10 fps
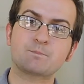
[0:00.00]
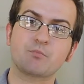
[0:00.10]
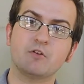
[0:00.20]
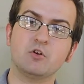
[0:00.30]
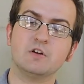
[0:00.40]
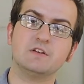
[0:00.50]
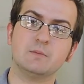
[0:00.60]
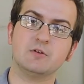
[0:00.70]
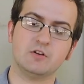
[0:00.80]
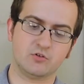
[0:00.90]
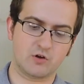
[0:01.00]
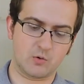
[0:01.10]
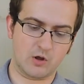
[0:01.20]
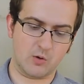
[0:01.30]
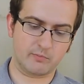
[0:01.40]
You could attempt it in your own
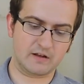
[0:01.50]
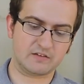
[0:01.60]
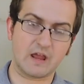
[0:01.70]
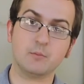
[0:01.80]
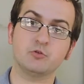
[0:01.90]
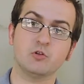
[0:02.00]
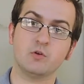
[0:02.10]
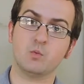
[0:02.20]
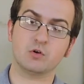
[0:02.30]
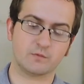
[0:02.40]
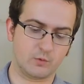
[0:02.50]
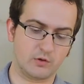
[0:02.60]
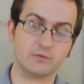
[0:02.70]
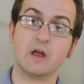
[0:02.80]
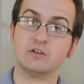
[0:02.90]
home, but it's absolutely wonderful.
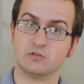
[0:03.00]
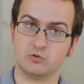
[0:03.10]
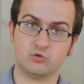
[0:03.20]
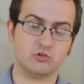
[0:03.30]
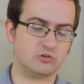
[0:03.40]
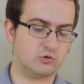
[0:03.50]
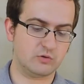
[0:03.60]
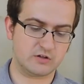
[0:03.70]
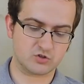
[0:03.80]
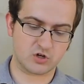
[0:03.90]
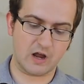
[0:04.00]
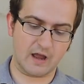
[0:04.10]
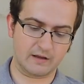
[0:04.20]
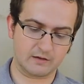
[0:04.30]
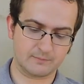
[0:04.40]
You need to try it.